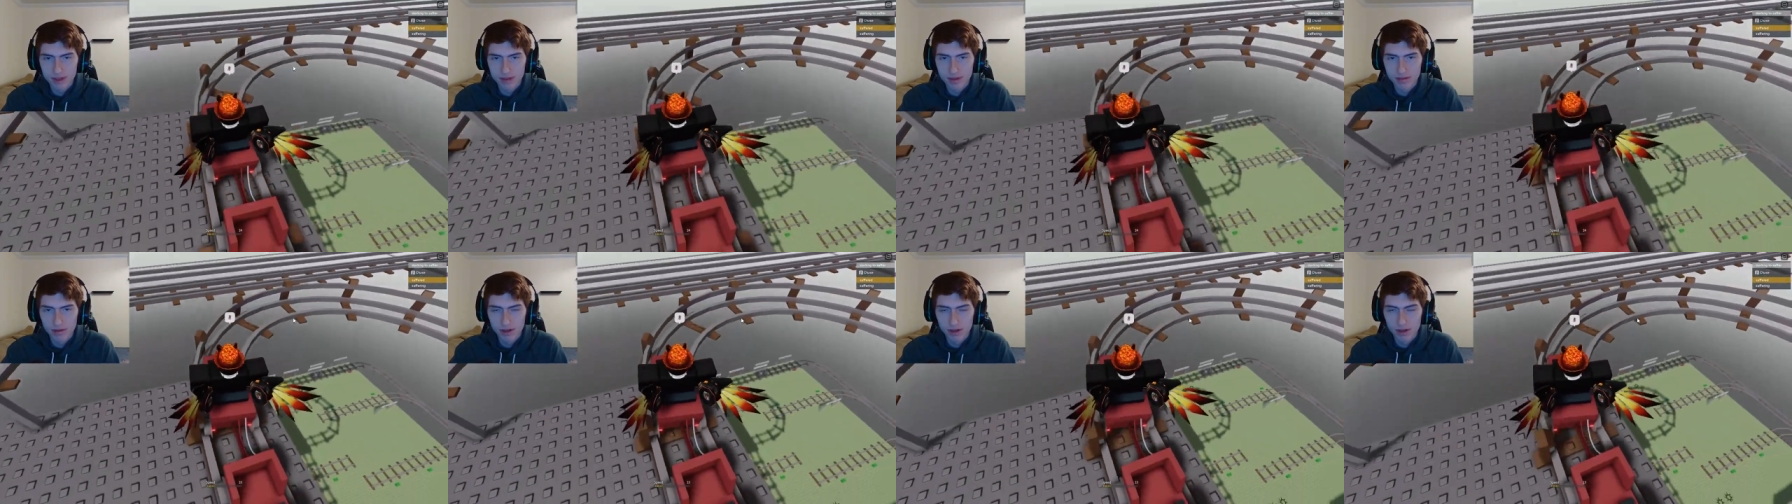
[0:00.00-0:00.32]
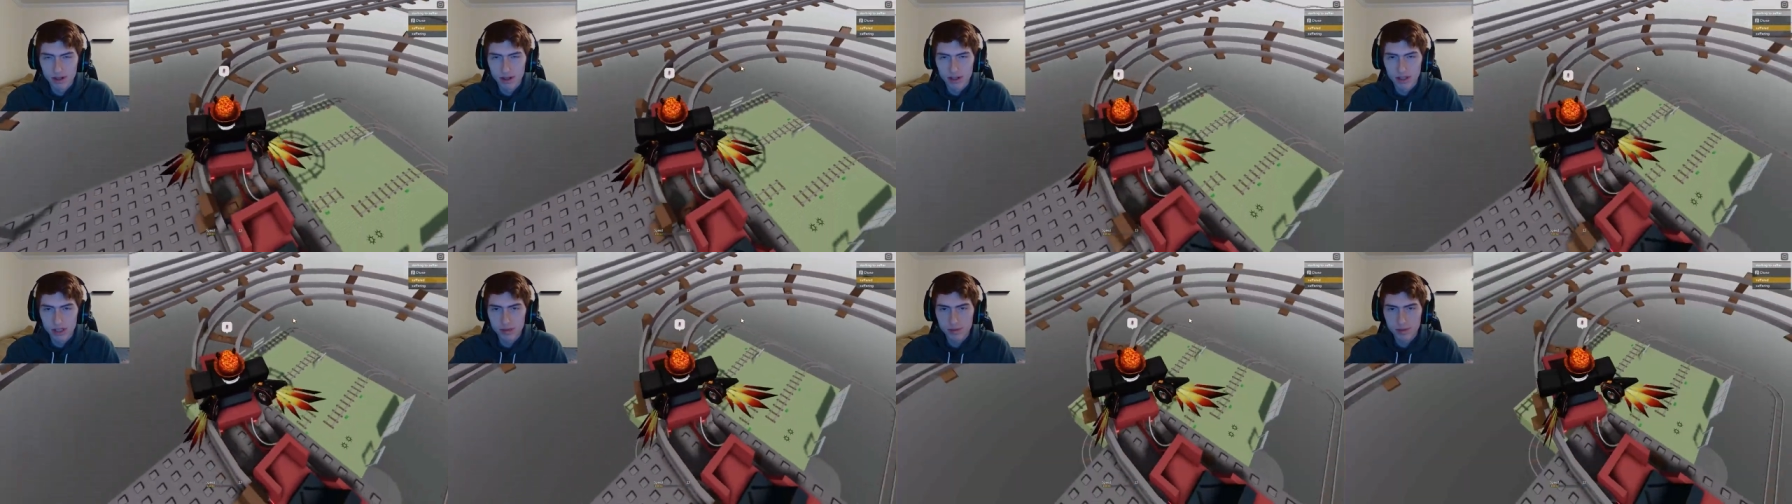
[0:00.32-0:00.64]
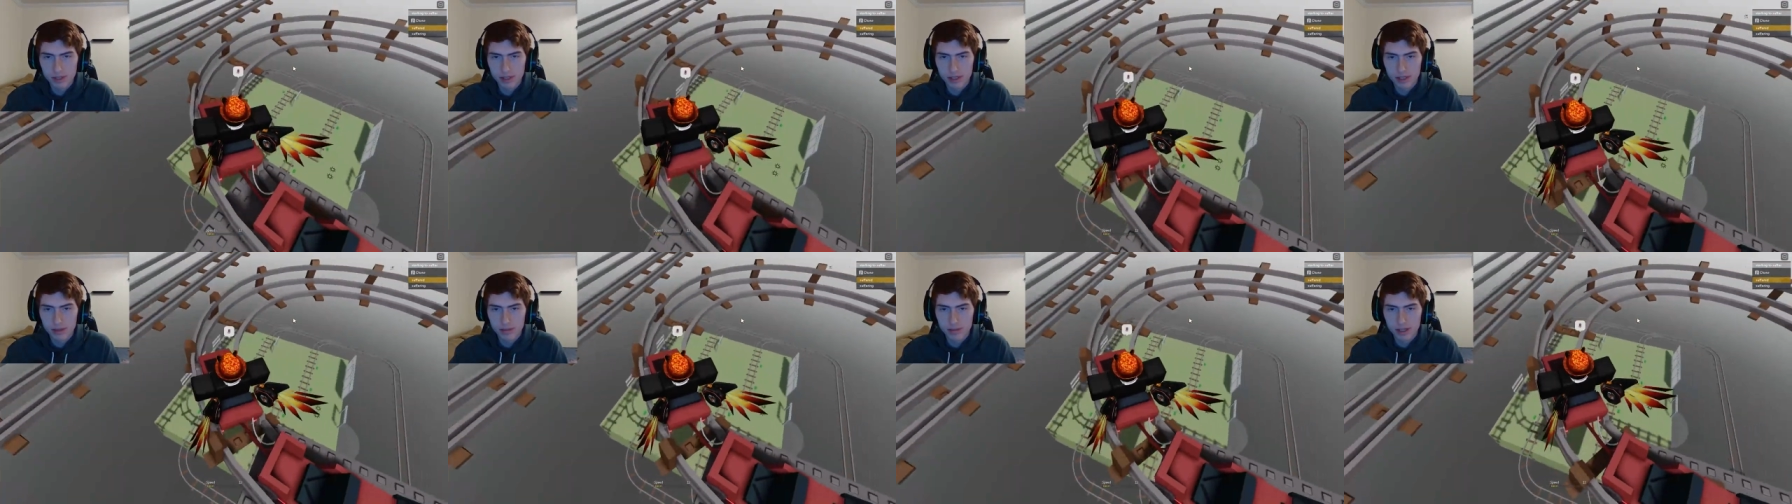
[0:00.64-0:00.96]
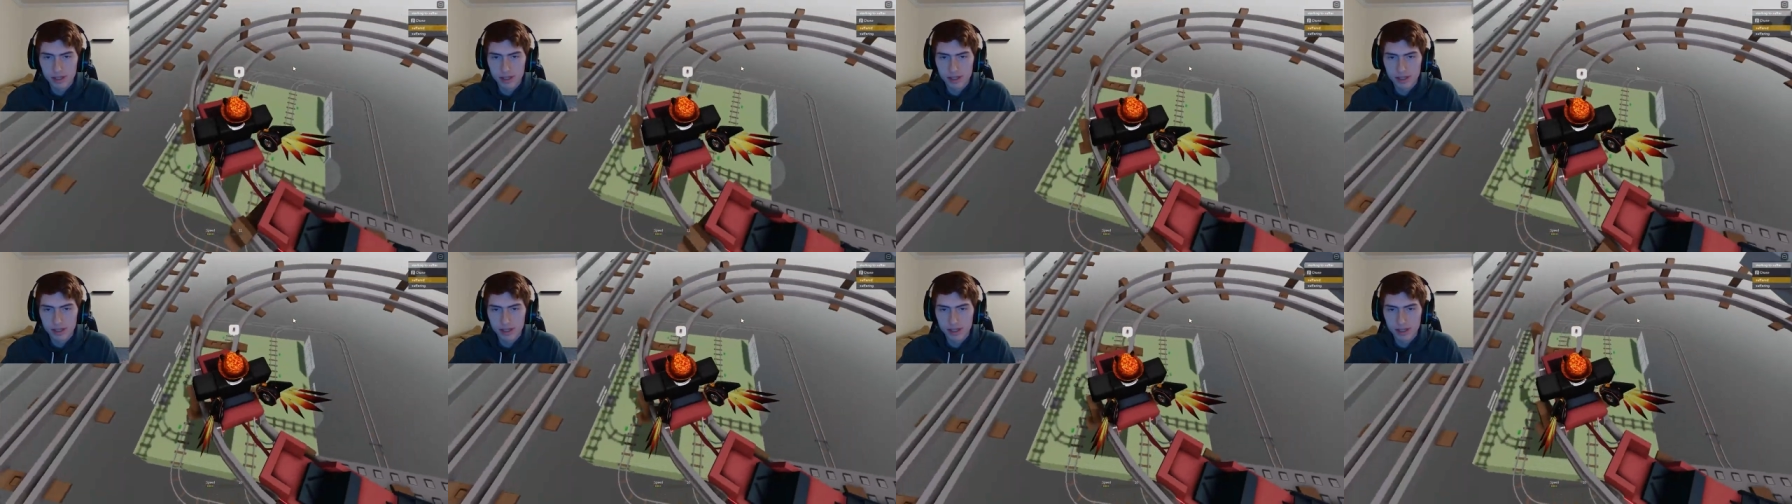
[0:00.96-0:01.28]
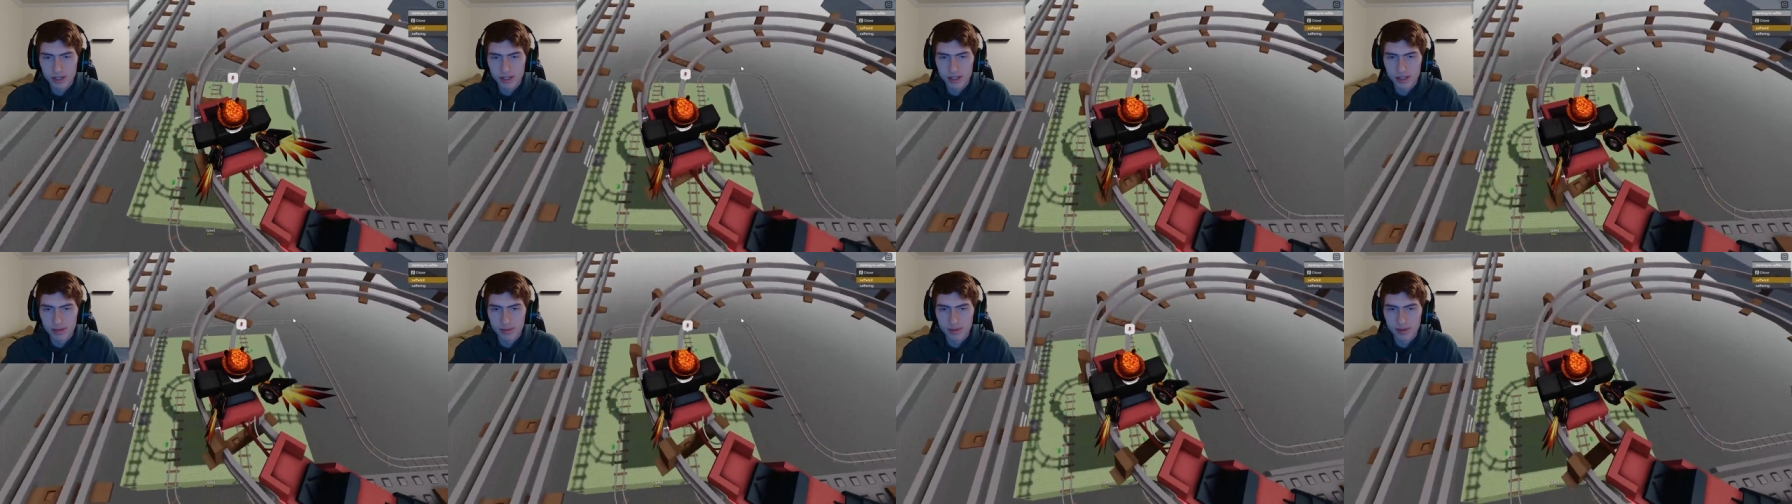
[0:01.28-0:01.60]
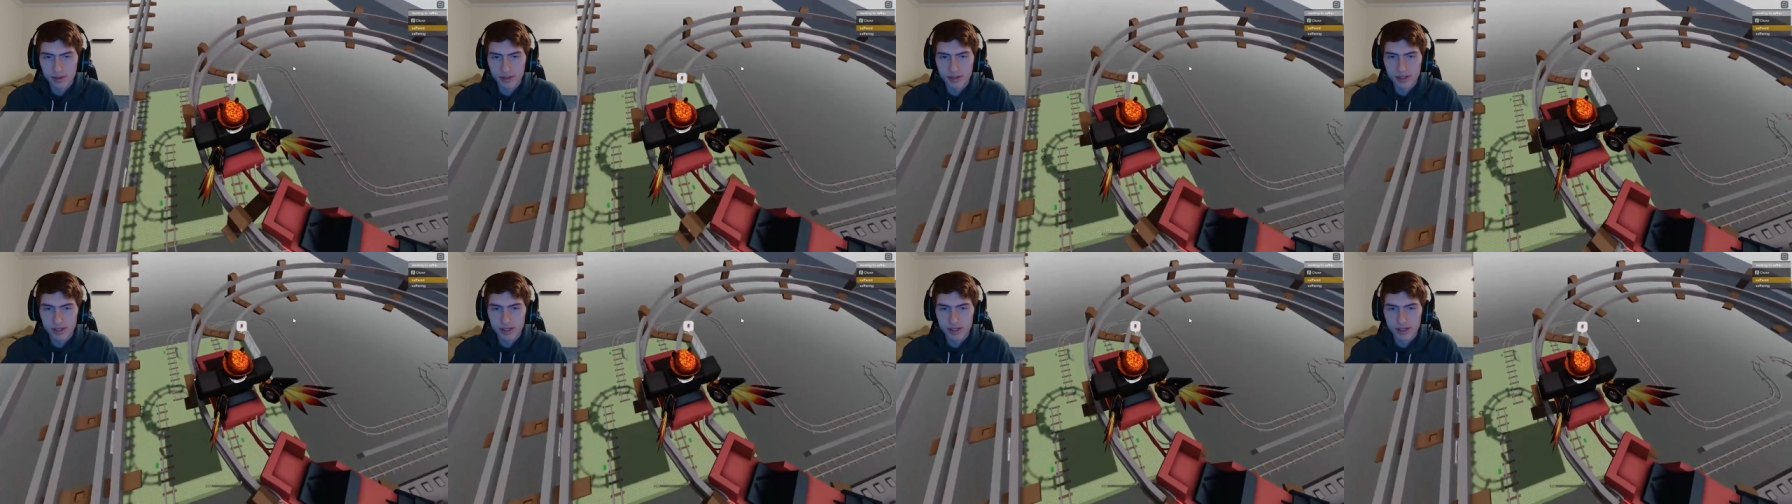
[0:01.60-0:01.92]
Follow the speed limit until I see the
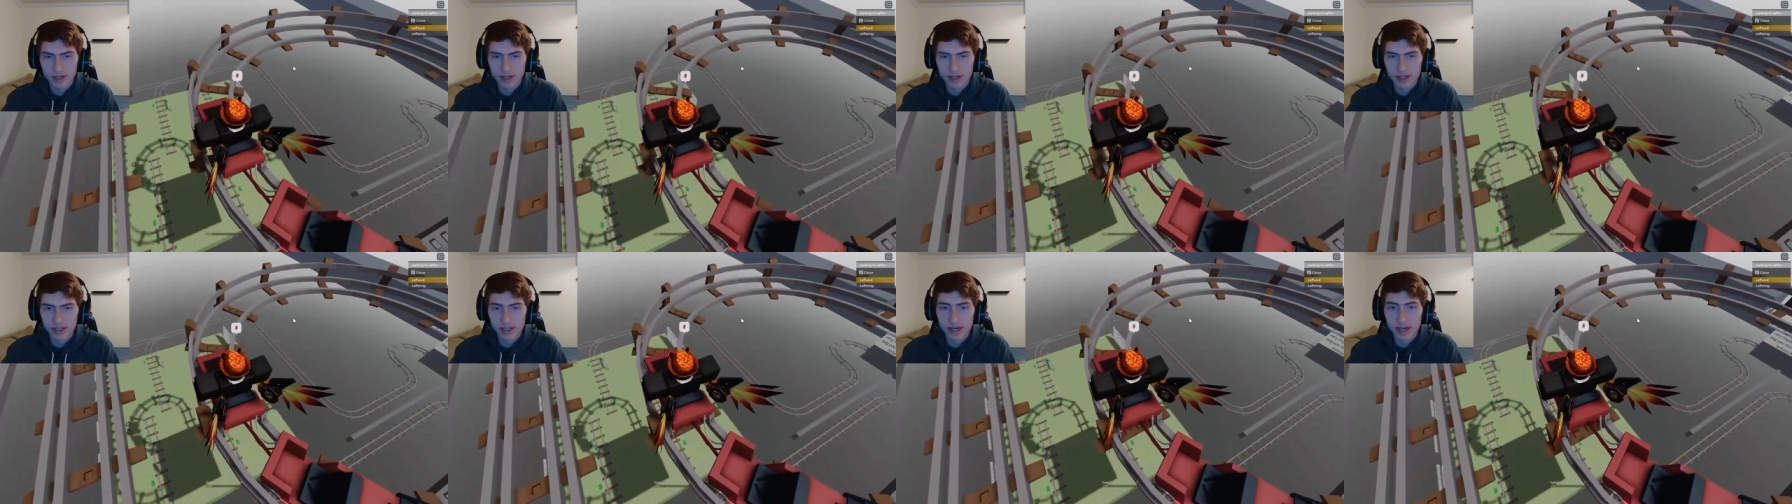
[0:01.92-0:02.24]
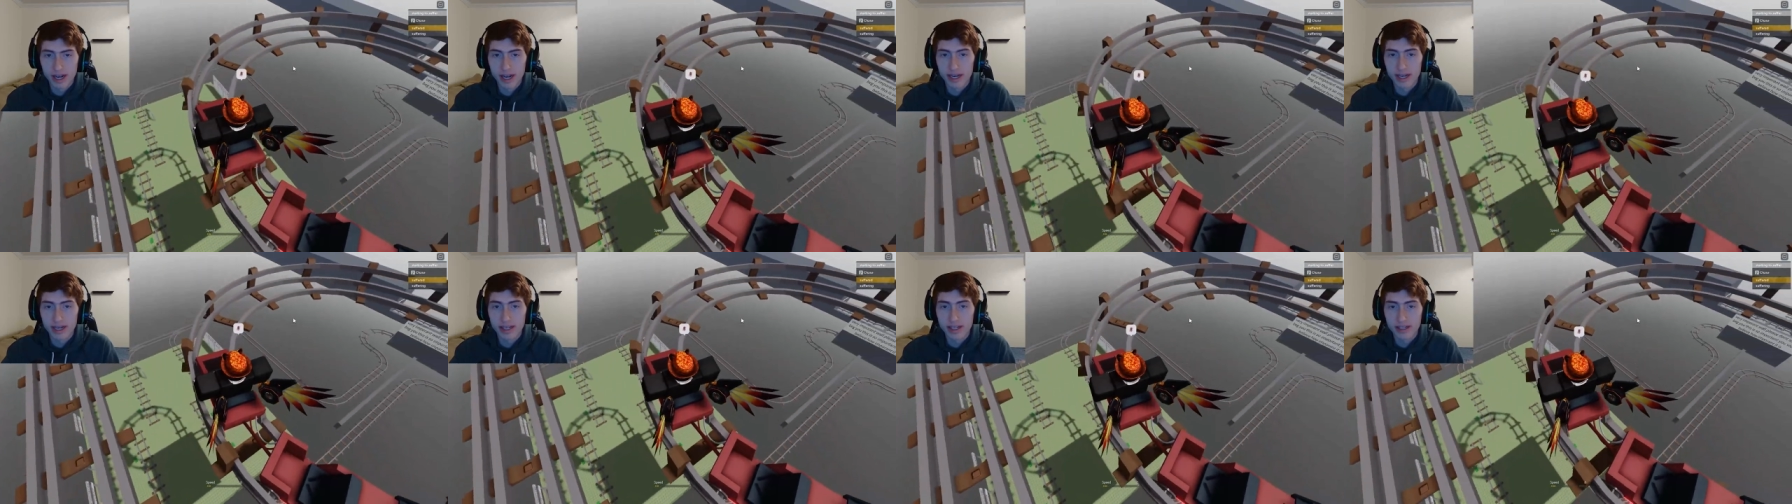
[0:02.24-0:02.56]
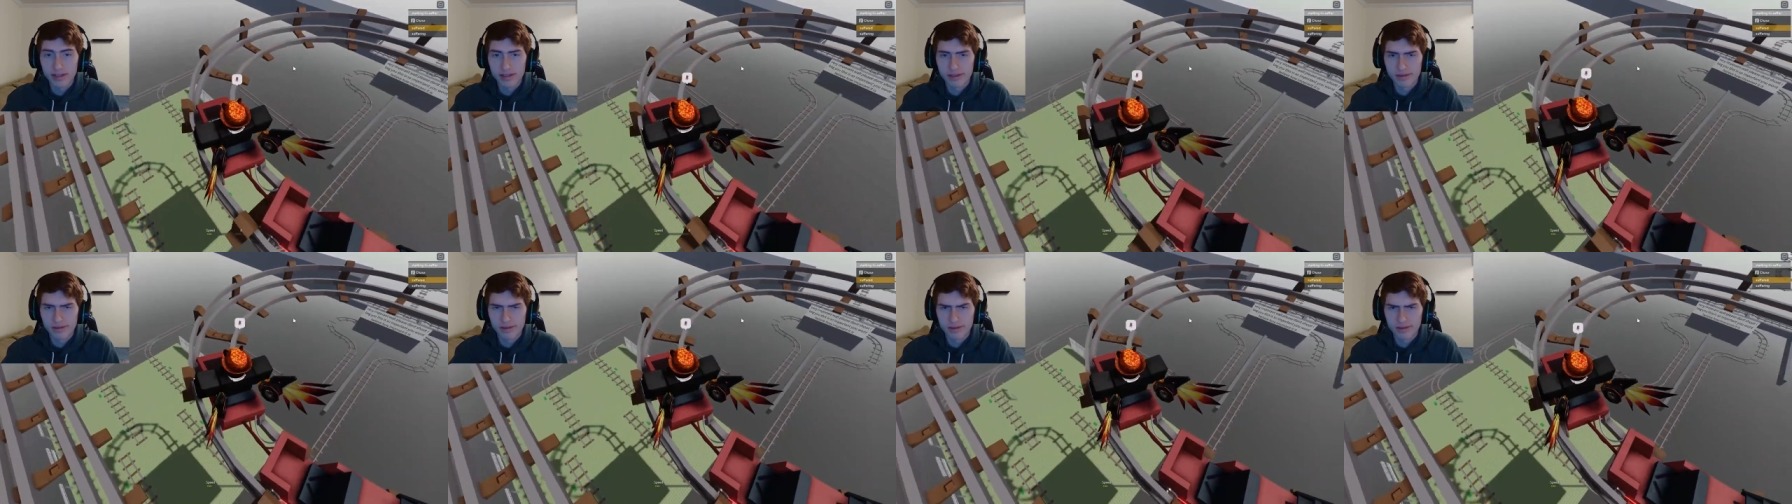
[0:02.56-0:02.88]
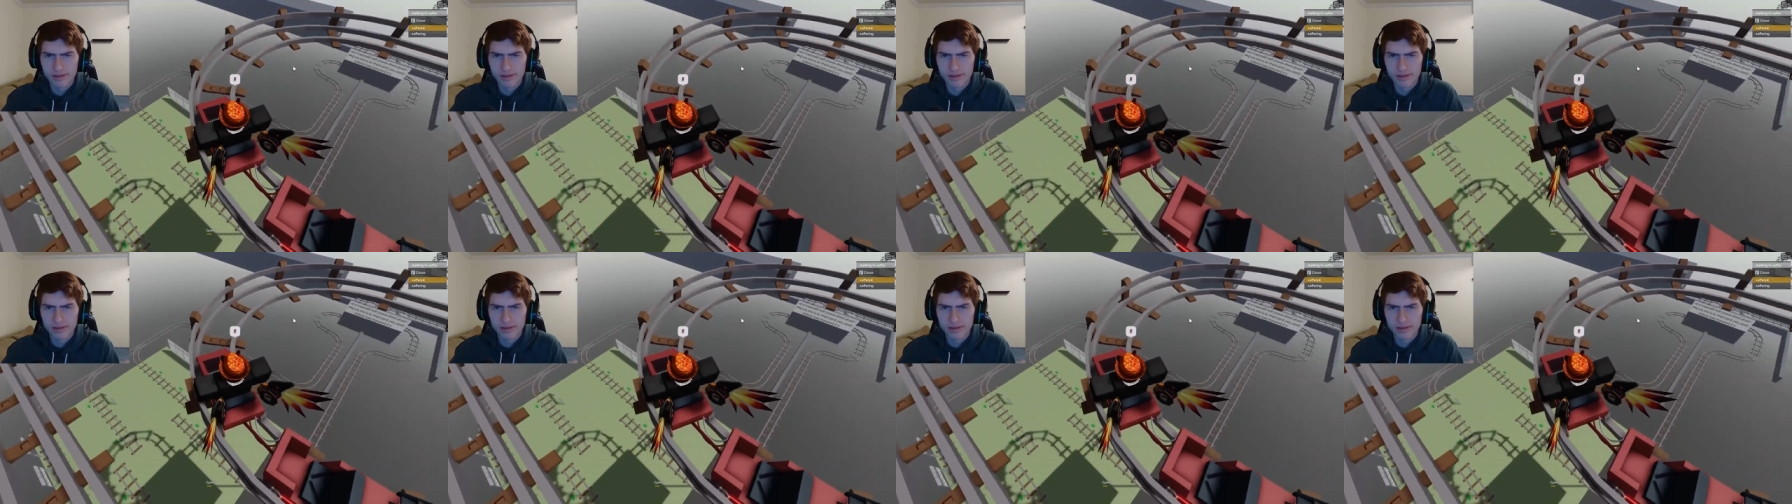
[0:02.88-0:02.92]
police car, and then I